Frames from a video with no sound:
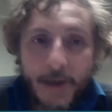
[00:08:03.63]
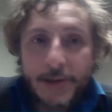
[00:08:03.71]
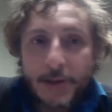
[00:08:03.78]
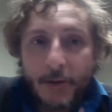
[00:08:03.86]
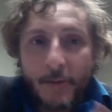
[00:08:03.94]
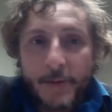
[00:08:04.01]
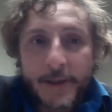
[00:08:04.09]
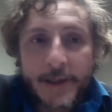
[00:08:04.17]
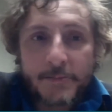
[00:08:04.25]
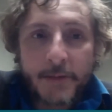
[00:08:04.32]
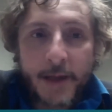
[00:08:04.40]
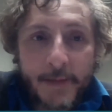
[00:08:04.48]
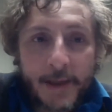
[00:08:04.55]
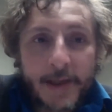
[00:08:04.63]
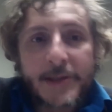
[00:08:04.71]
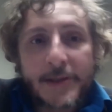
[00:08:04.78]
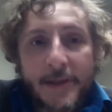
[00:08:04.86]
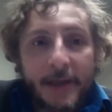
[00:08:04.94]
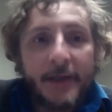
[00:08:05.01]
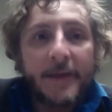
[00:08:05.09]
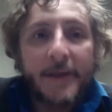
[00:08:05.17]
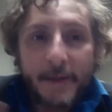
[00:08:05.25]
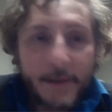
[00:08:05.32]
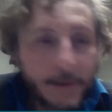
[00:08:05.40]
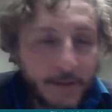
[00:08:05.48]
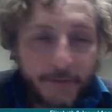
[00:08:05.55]
Once Corbyn is prime minister,
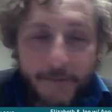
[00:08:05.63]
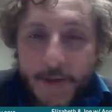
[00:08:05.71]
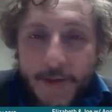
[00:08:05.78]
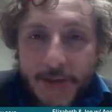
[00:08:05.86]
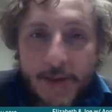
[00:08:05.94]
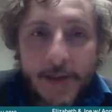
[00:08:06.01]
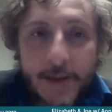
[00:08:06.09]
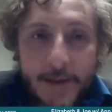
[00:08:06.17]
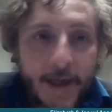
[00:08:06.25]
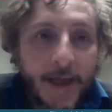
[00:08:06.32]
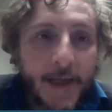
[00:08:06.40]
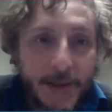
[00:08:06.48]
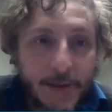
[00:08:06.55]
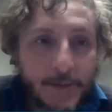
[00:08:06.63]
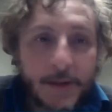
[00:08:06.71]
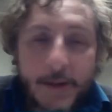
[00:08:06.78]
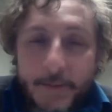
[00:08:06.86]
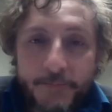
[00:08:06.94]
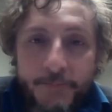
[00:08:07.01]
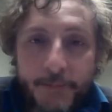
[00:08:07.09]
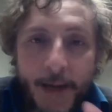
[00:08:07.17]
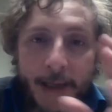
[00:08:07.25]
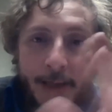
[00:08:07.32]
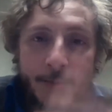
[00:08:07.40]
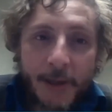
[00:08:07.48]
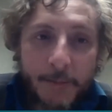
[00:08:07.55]
you know, first thing he does, you know, pack
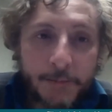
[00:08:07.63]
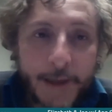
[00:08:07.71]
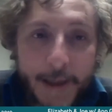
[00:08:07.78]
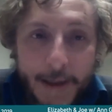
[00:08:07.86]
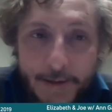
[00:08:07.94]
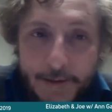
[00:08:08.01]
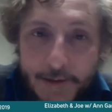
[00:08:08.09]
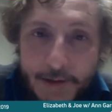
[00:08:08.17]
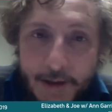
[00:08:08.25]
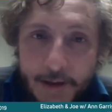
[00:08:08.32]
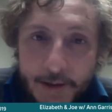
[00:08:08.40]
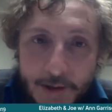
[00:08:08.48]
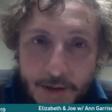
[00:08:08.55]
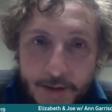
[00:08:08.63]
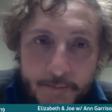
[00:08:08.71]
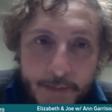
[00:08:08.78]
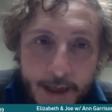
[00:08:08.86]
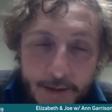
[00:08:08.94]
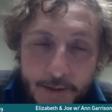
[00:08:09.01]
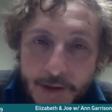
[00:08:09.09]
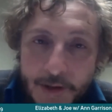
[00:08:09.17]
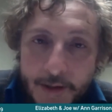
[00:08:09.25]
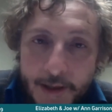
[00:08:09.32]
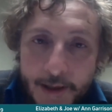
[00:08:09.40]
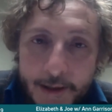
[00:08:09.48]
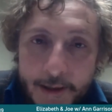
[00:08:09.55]
him on a plane, you know, straight back to
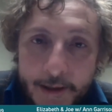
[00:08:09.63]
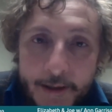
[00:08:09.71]
Australia.